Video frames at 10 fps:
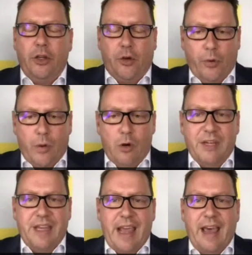you could
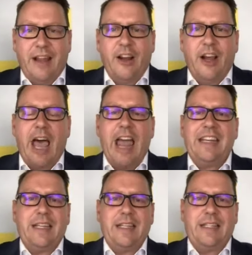well miss out. And I'd
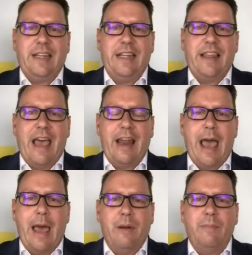hate to see that
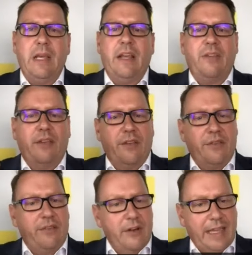happen because, as
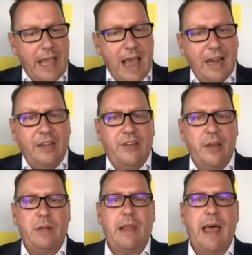I said, I can't
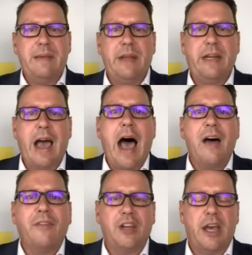accept a late bid
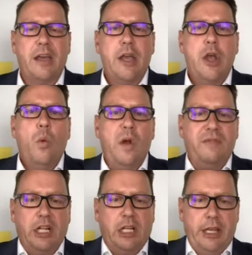after
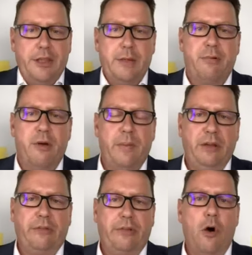we've declared the
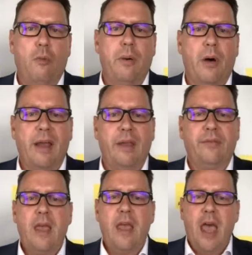property sold.
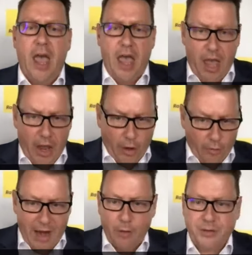Buyers,
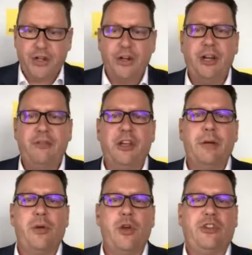great opportunity for
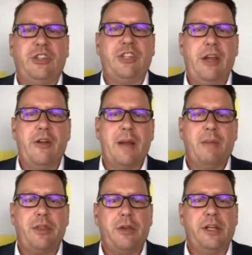you to purchase here at
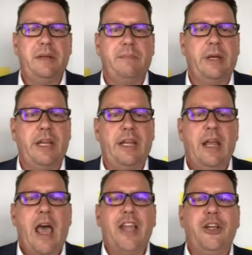number
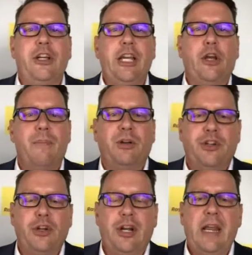13B. A unique
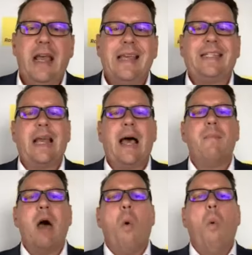opportunity,
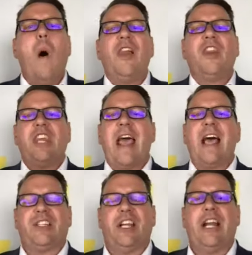some
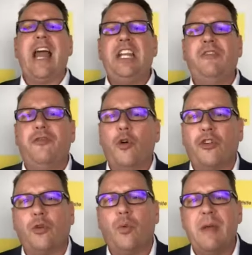
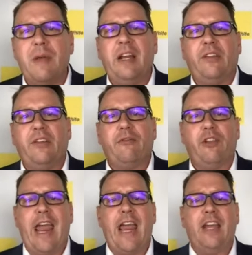1,084 square metres of
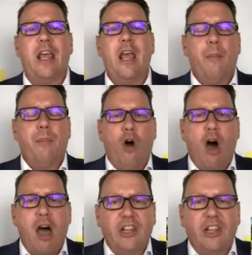land,
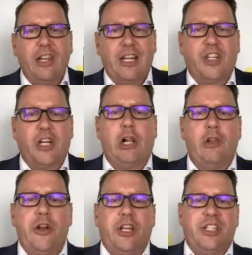privately and
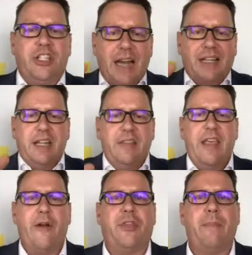secluded, tucked in
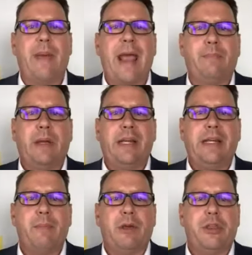there at the back
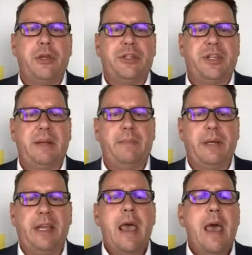being number
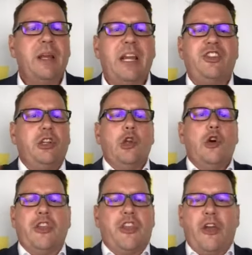13B. But as you
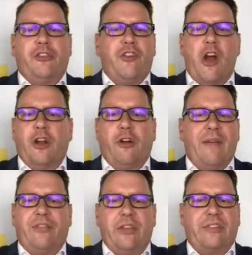look at those
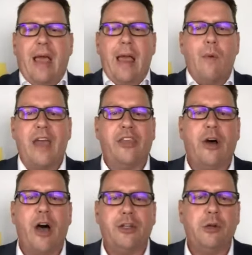photographs the same way
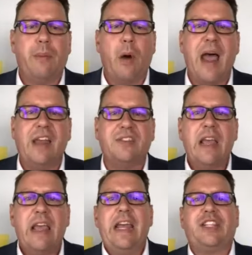that I do, buyers,
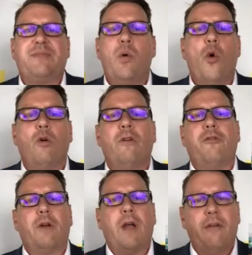it's more
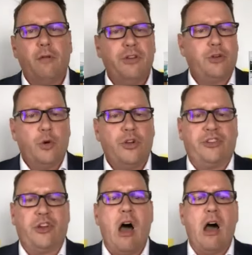of a
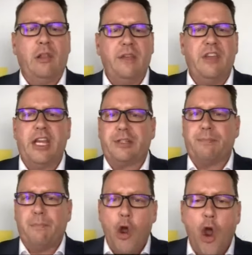resort style living.
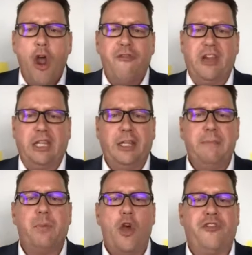It's
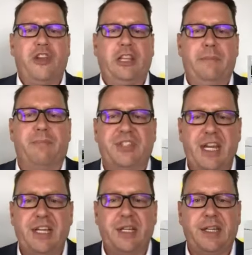perfectly
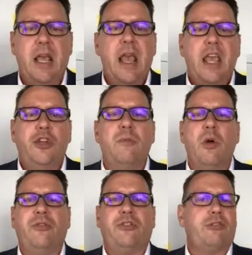presented.
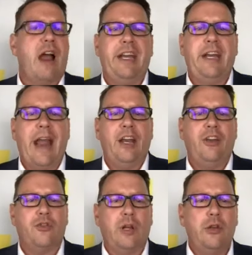You move straight in and
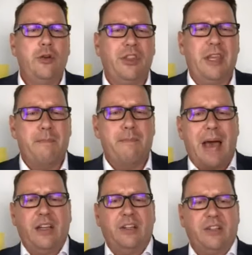enjoy. Look at the
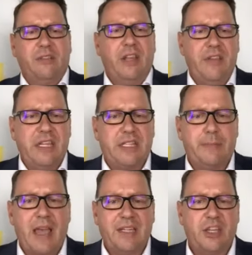abundance of living
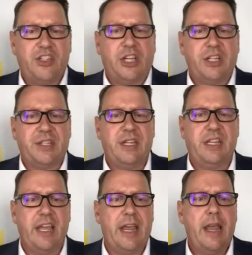space, as you can
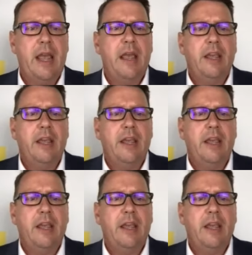see there.